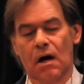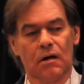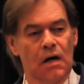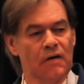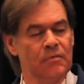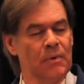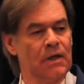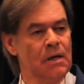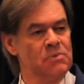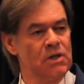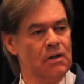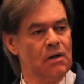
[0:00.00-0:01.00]
government
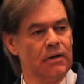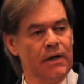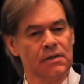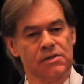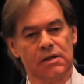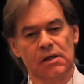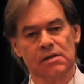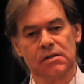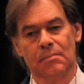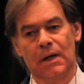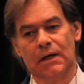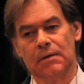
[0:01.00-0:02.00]
comes along and steals the
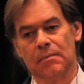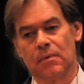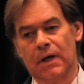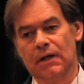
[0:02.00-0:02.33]
money, right?